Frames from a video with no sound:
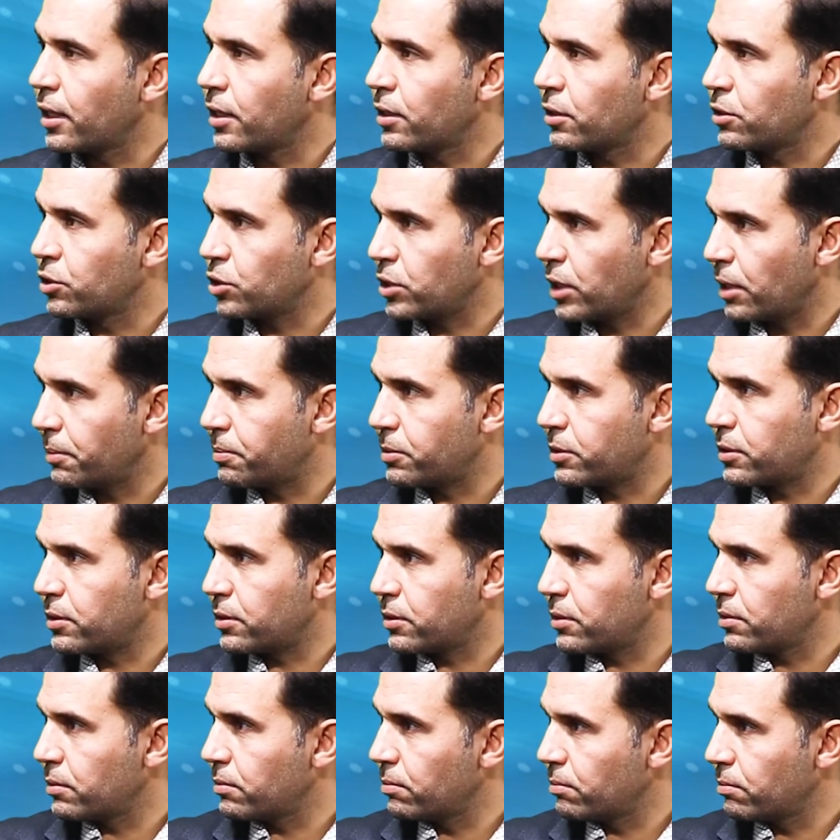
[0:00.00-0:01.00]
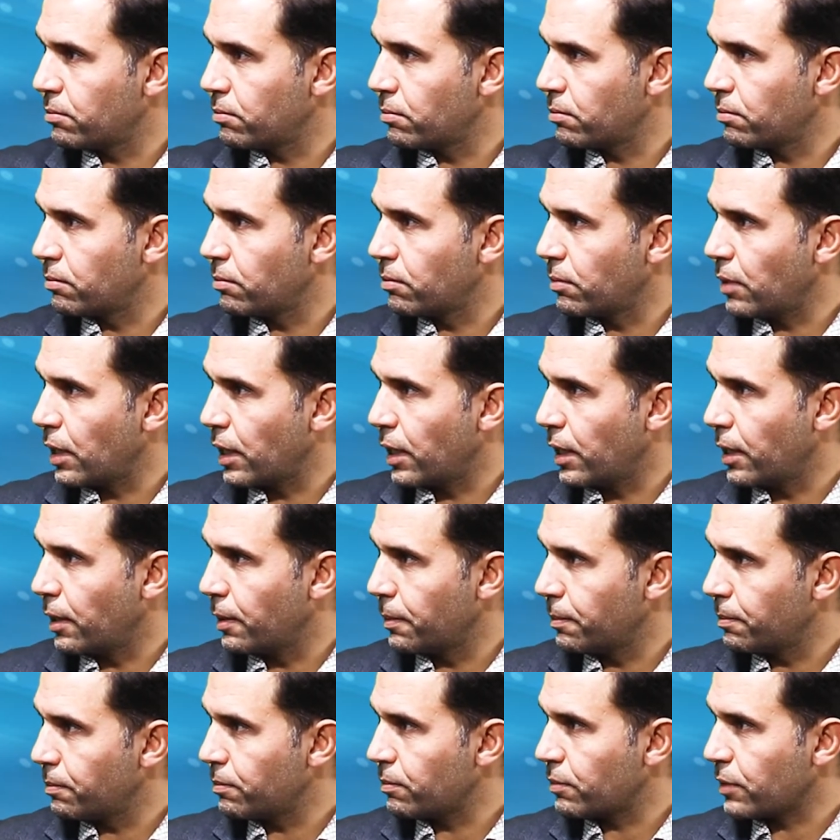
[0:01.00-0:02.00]
then ships
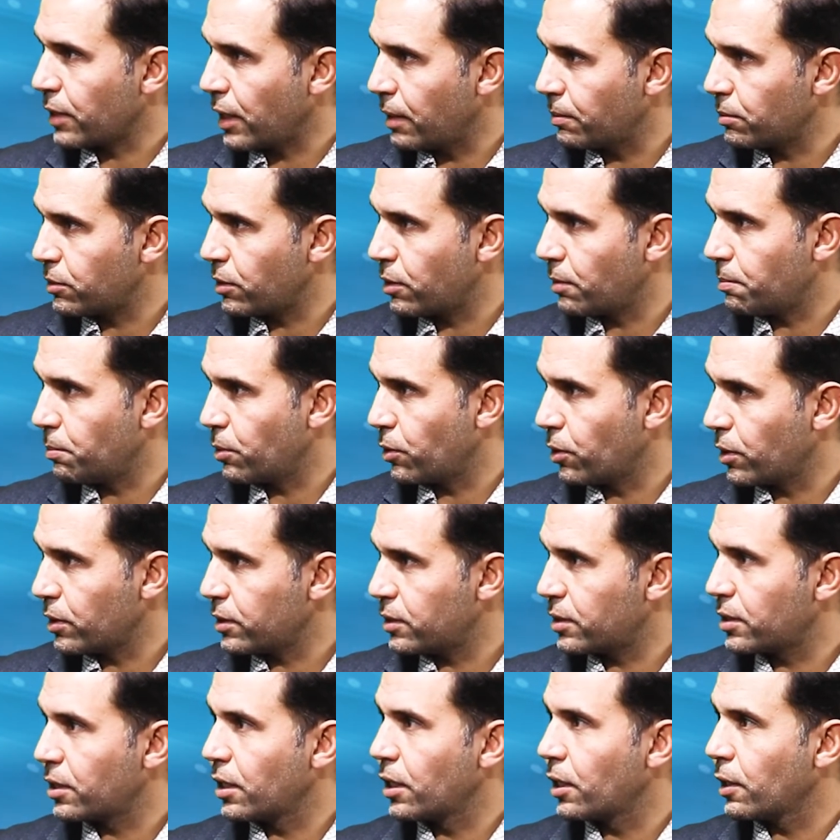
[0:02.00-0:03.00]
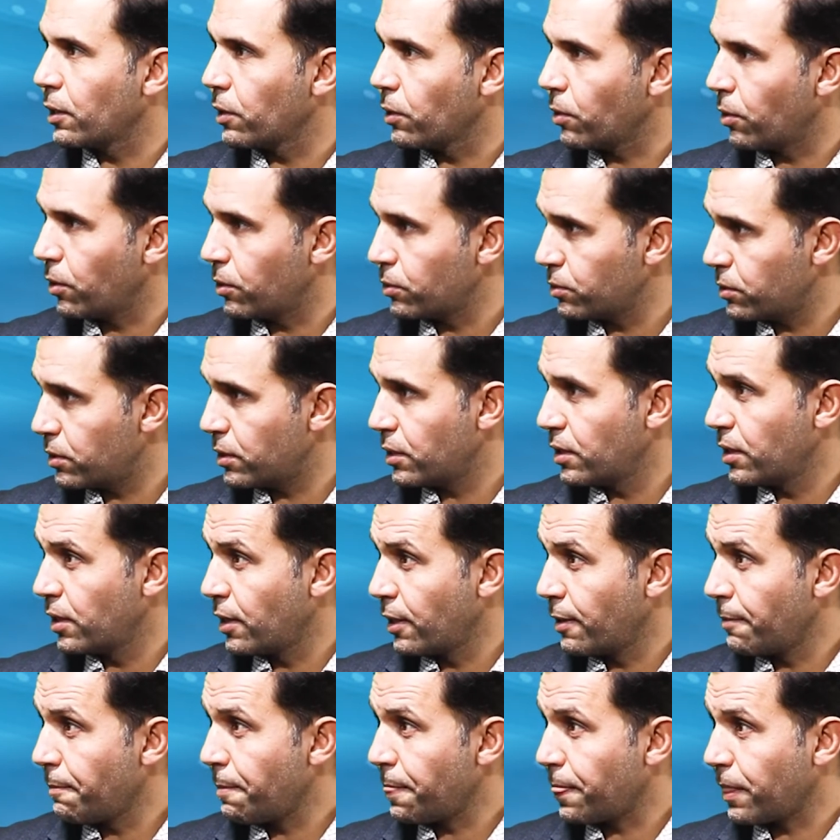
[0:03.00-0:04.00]
come to the port, load
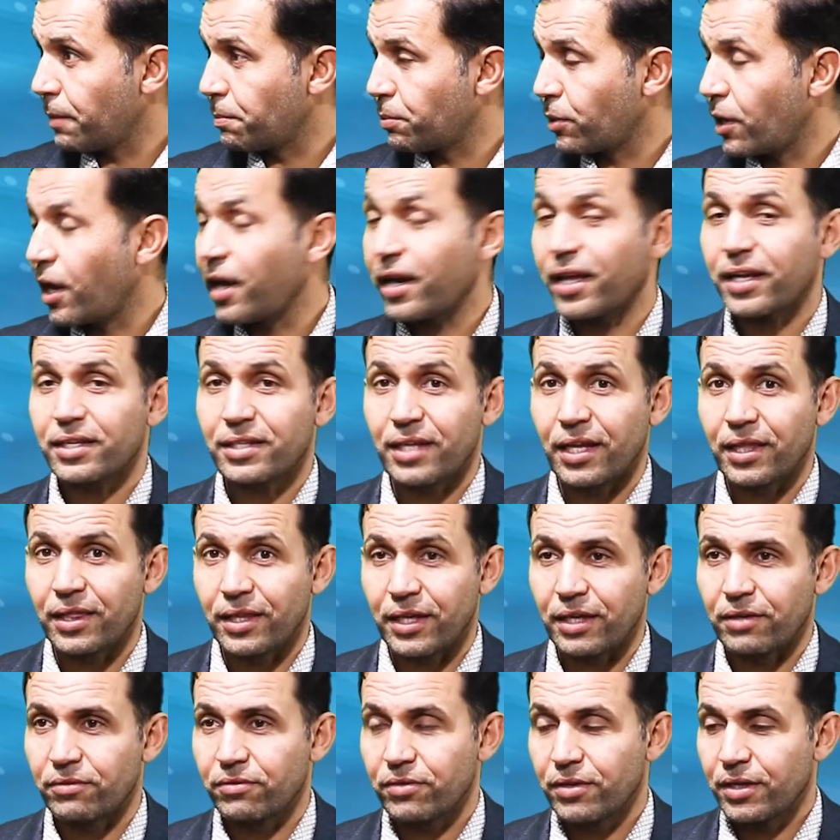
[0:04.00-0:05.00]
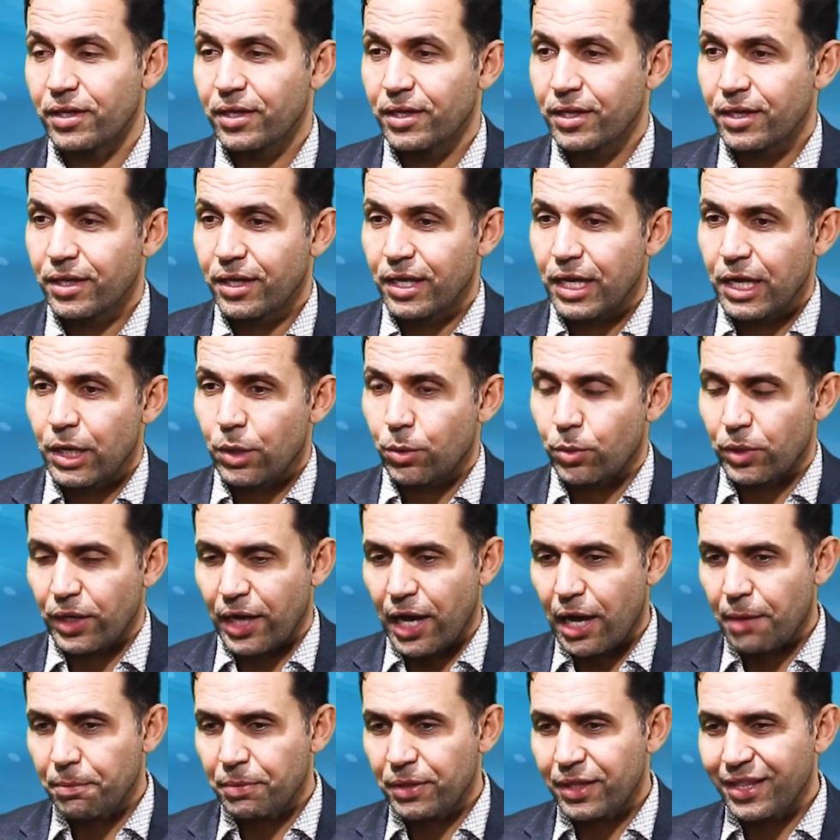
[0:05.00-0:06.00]
the product, and leave. What
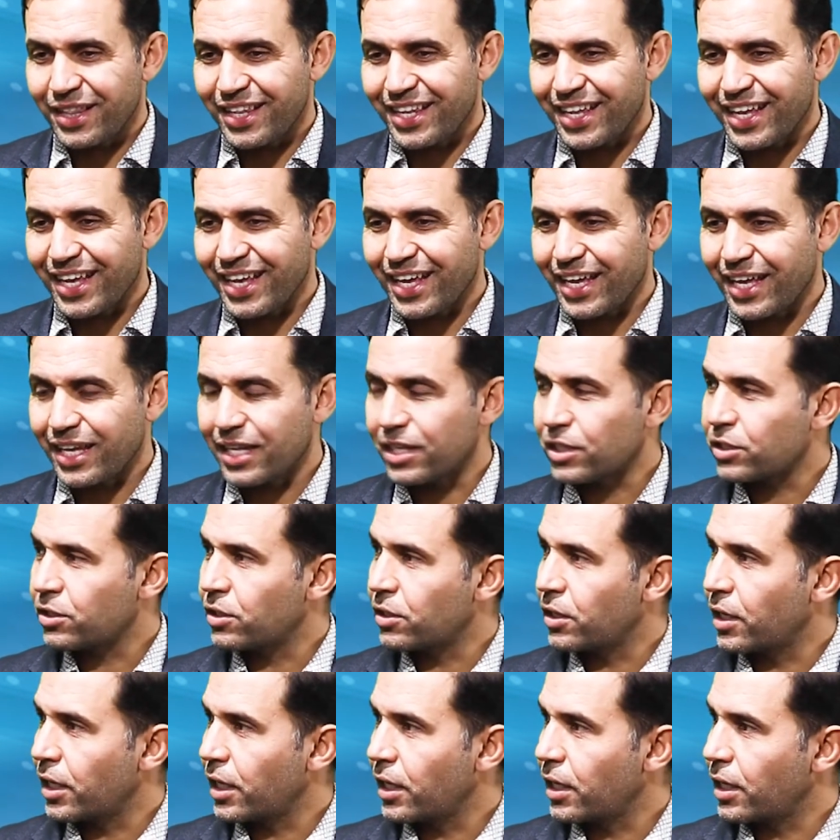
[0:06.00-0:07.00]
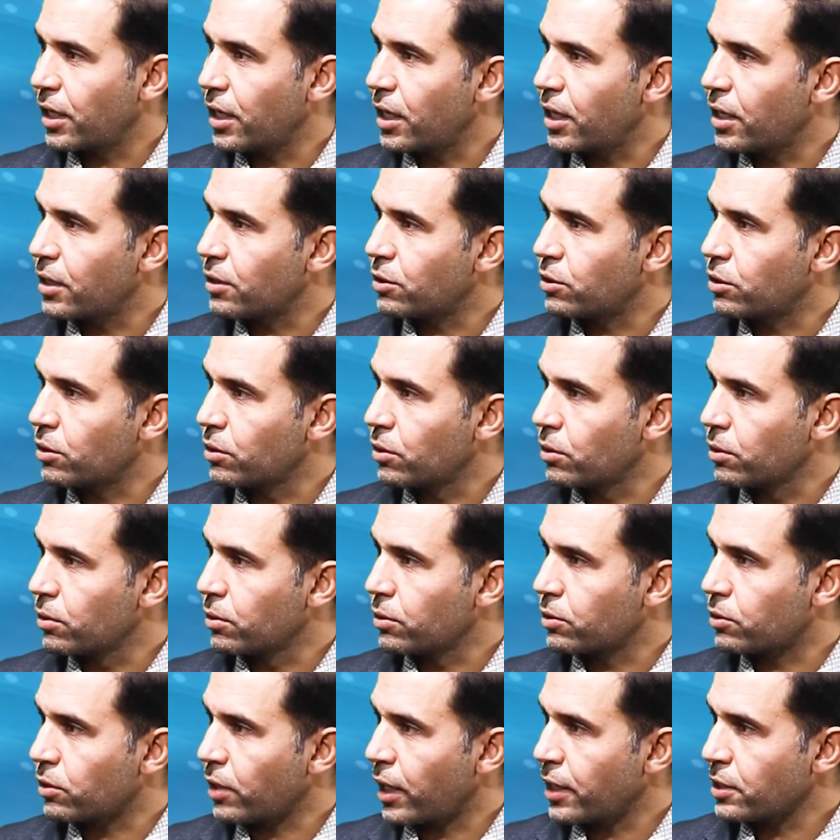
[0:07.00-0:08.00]
happened
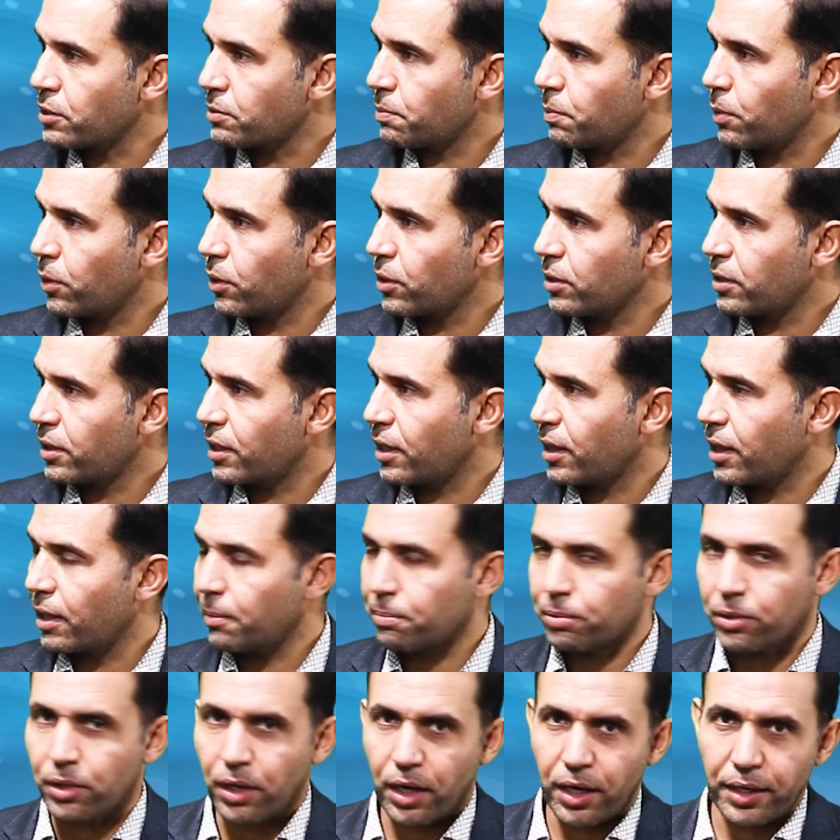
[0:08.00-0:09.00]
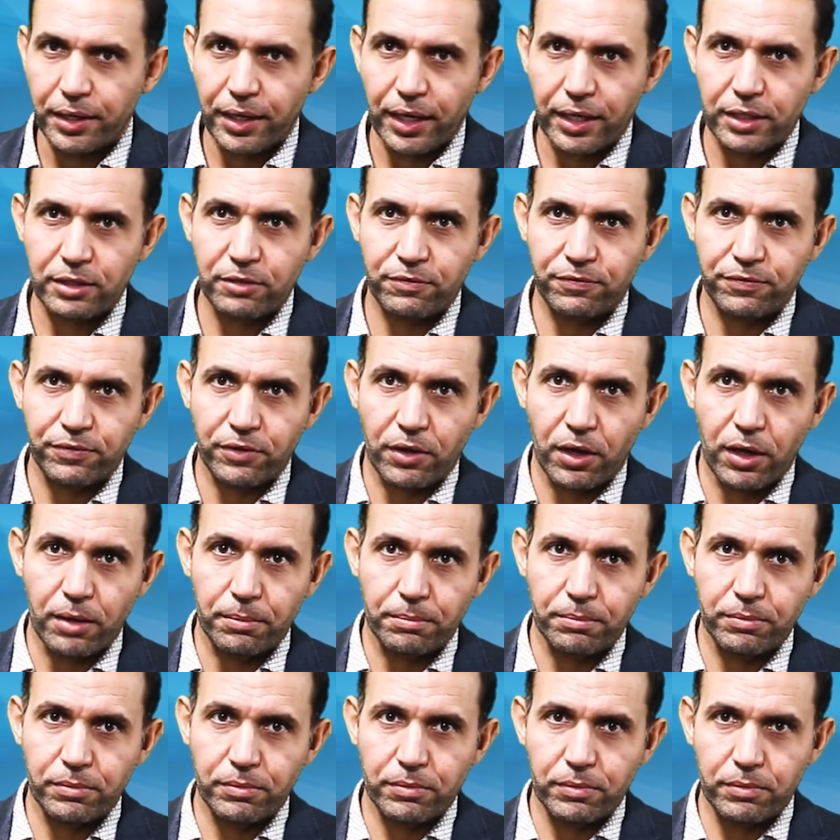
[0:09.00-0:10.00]
to transport the product
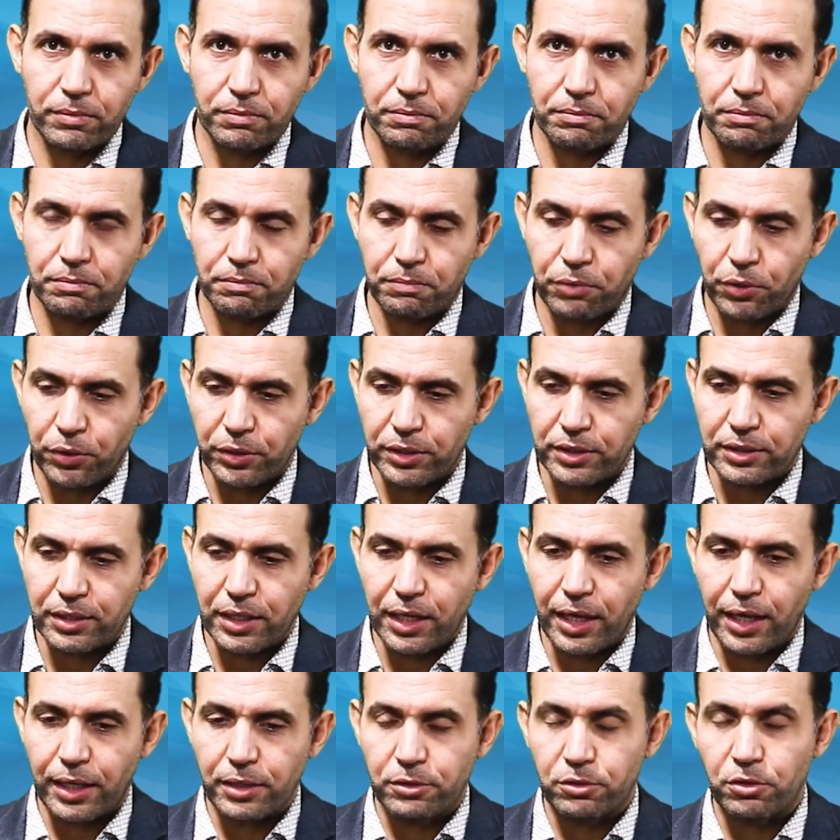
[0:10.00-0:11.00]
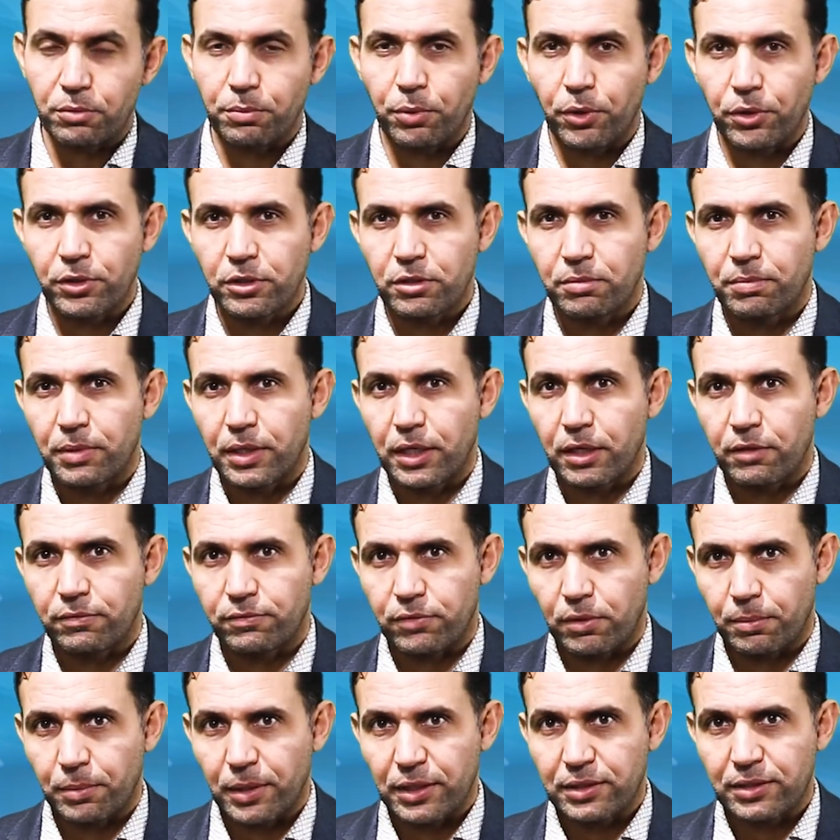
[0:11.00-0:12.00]
from point A to point B,
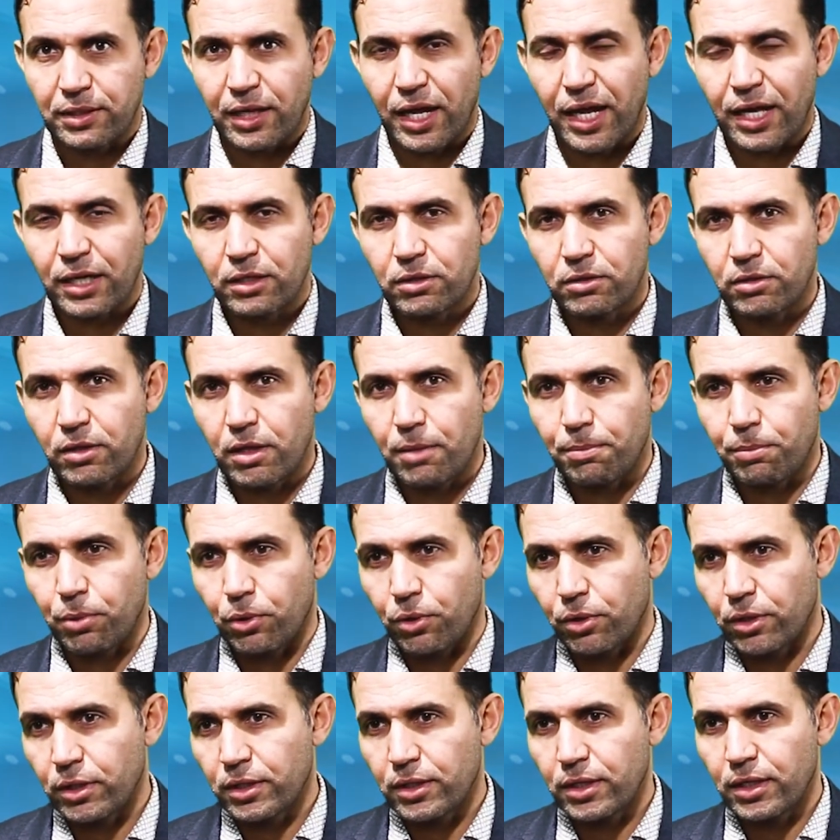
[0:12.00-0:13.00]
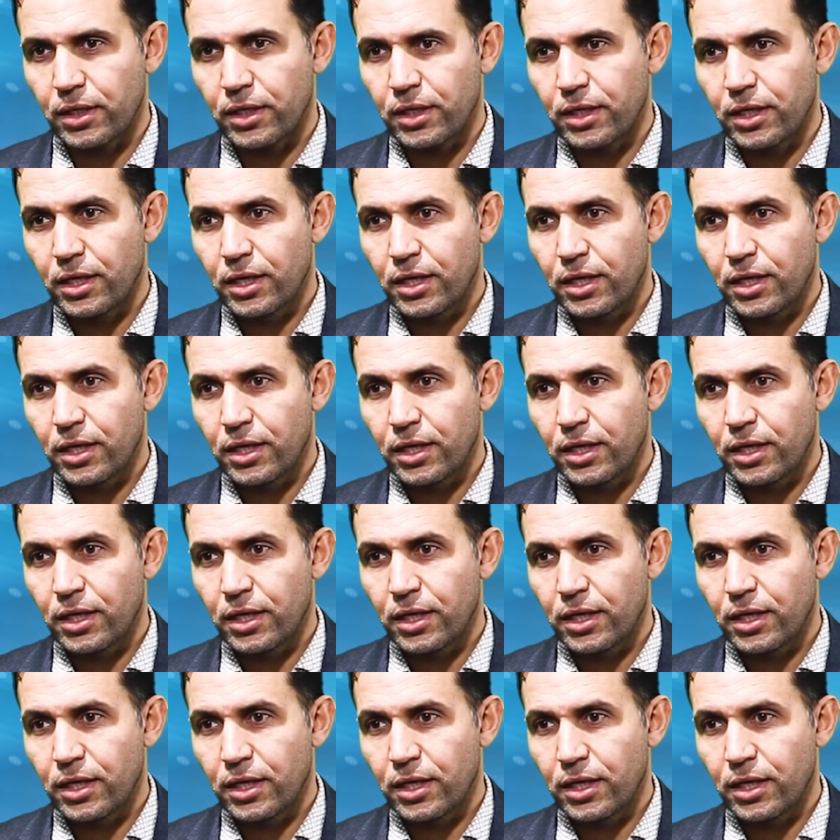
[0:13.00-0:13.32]
from the tank to the port,